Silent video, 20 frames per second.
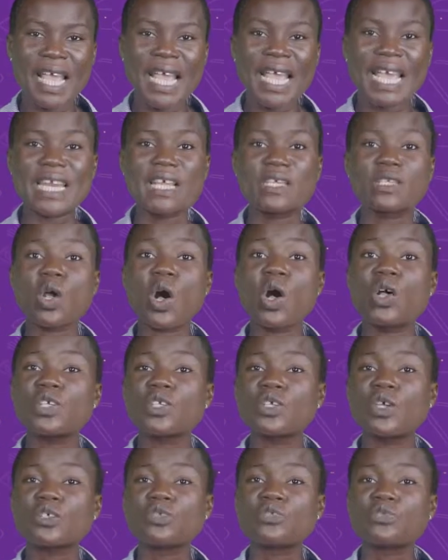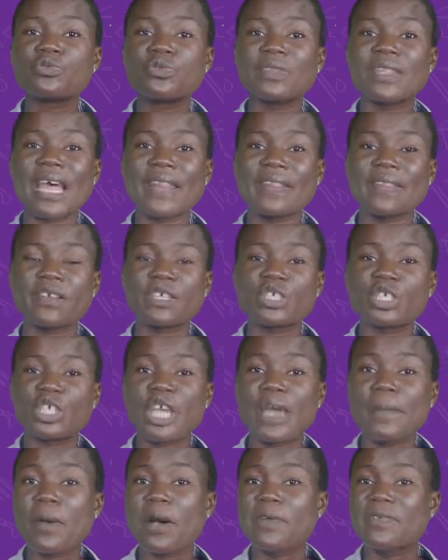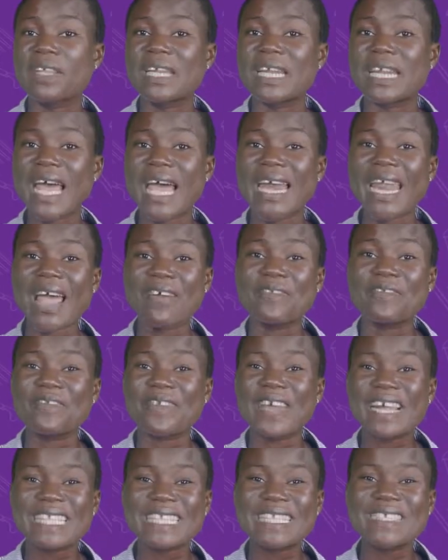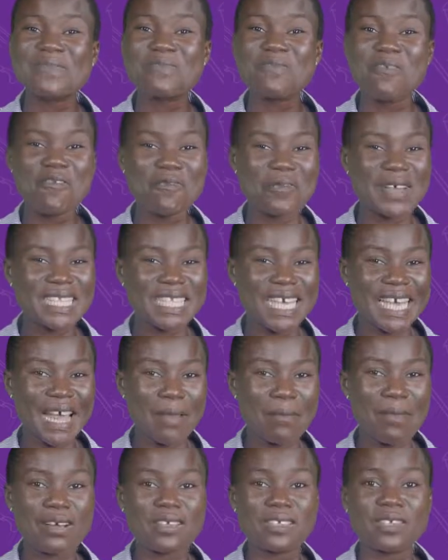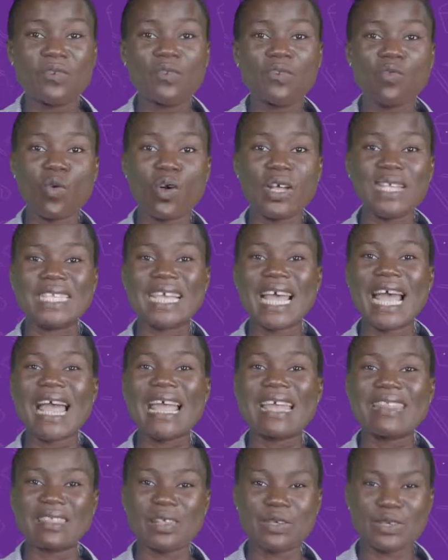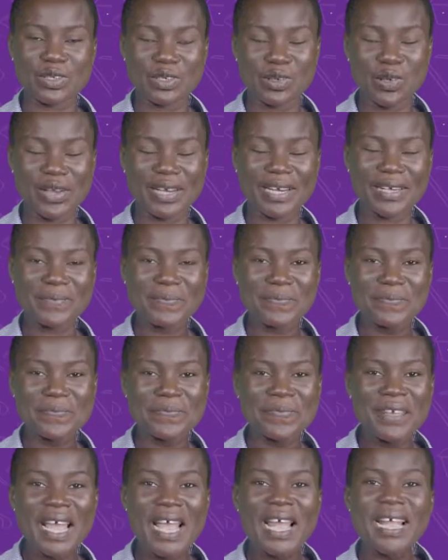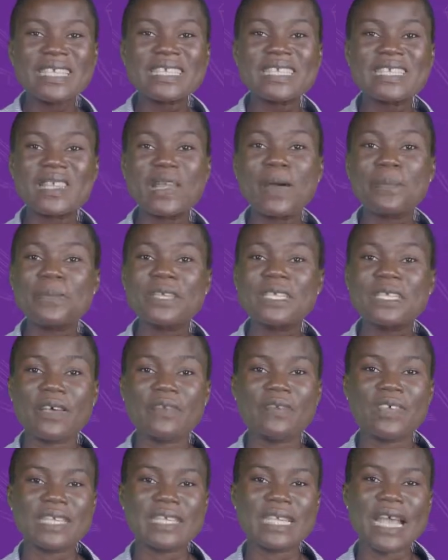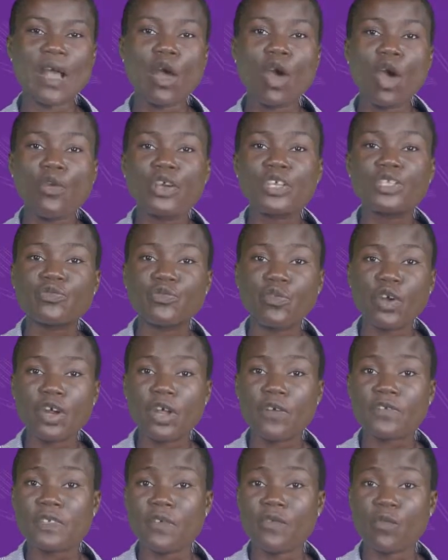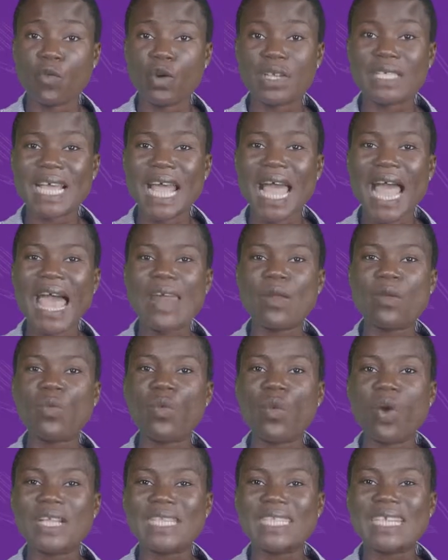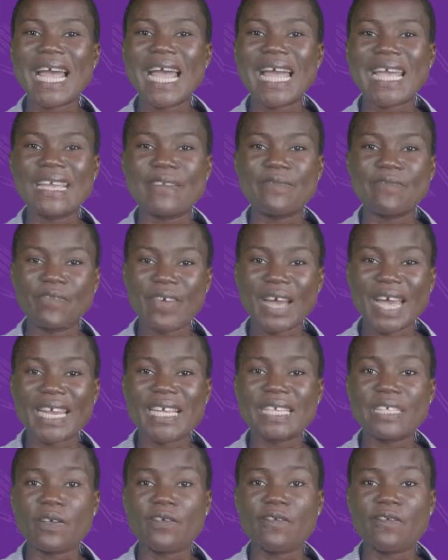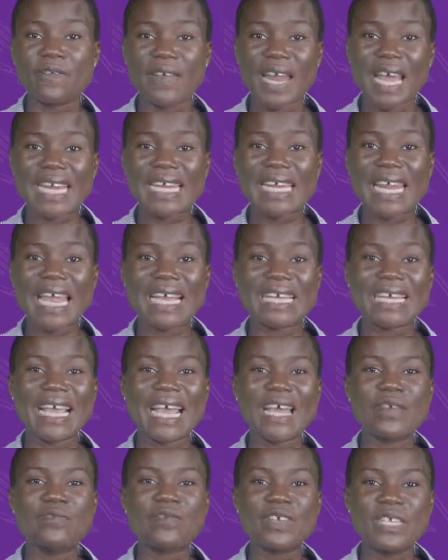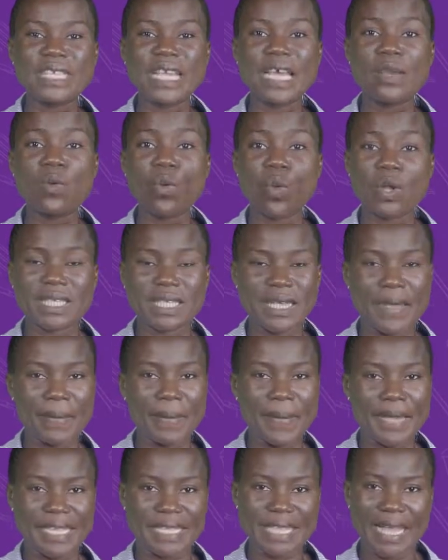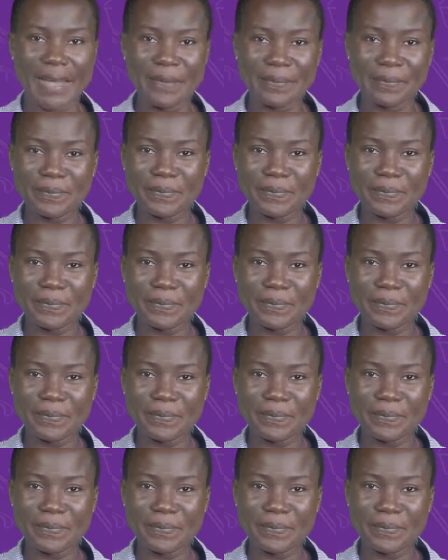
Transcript: It is also true that the shape of the land affects the movement and amount of water in the soil. Sloppy surfaces encourage runoffs of water, and water in valleys of flat land can retain water better.